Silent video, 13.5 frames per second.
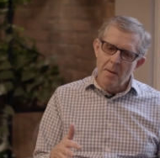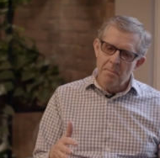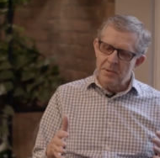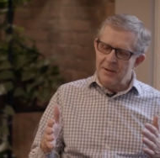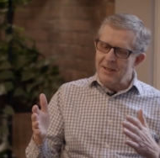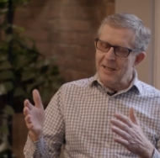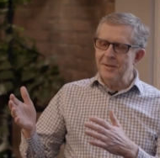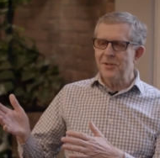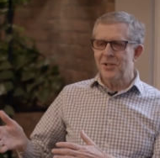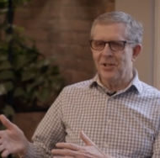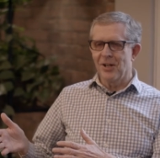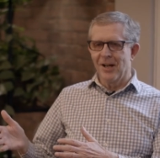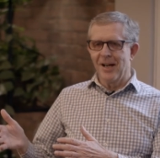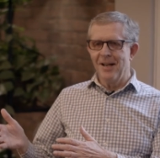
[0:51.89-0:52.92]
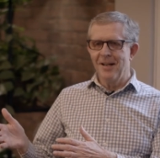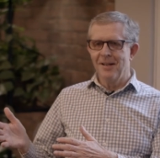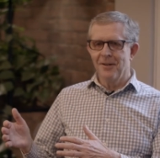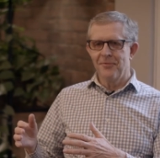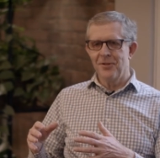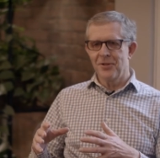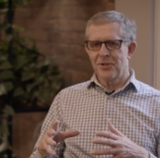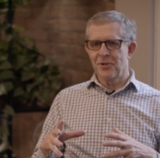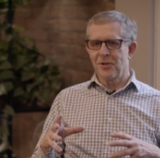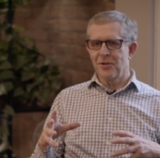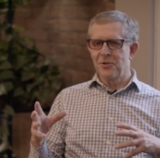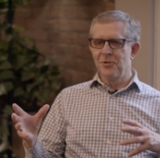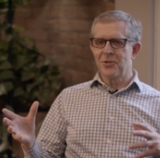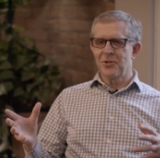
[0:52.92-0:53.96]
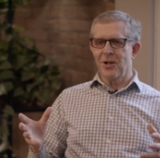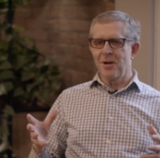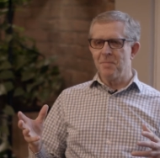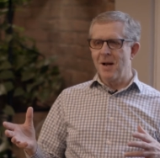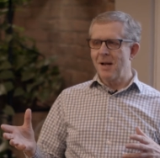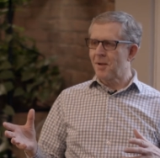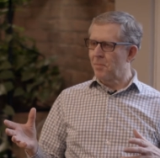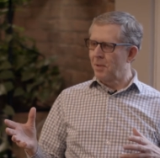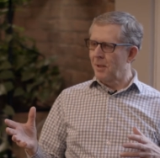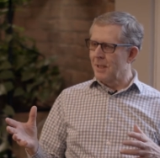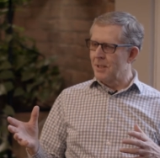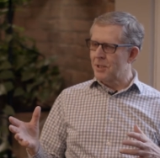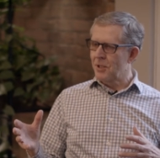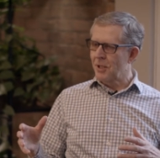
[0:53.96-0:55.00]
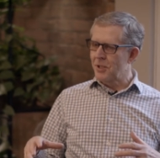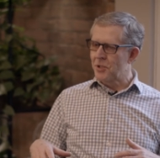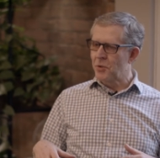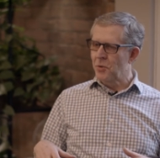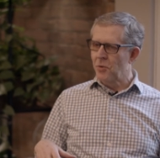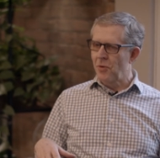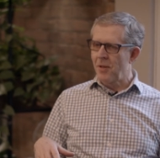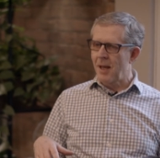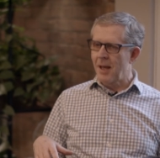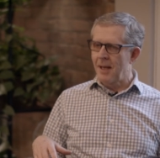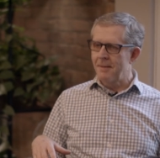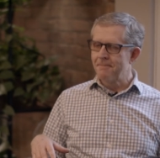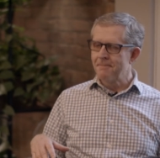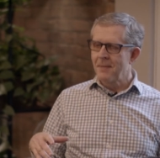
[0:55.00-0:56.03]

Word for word: But at the other side of this sort of two-sided marketplace, I saw that